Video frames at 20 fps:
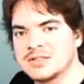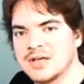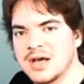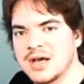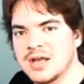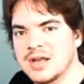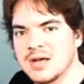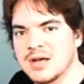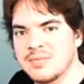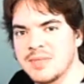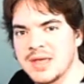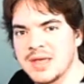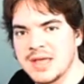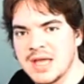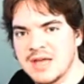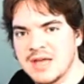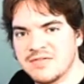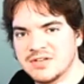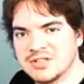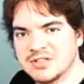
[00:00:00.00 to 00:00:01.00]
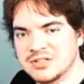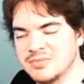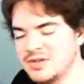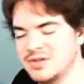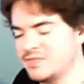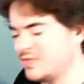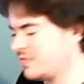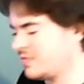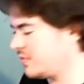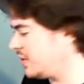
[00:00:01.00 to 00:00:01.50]
I signed up, they gave
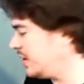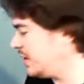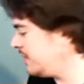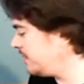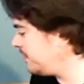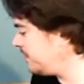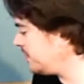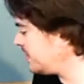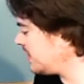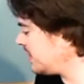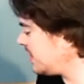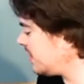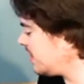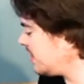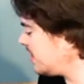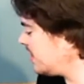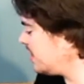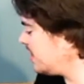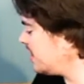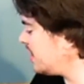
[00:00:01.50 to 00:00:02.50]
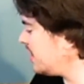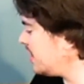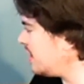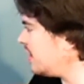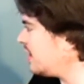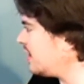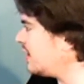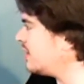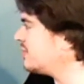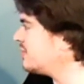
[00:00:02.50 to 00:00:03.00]
this to me for free.
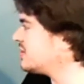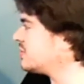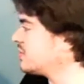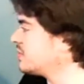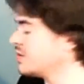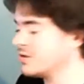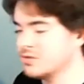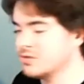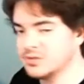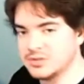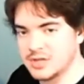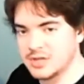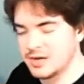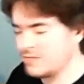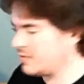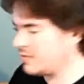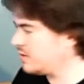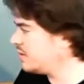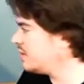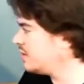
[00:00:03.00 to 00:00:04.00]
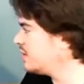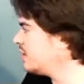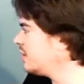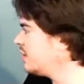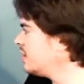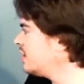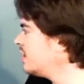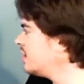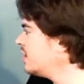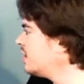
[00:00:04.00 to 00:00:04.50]
It's a really cool
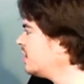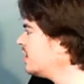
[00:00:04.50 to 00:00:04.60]
software.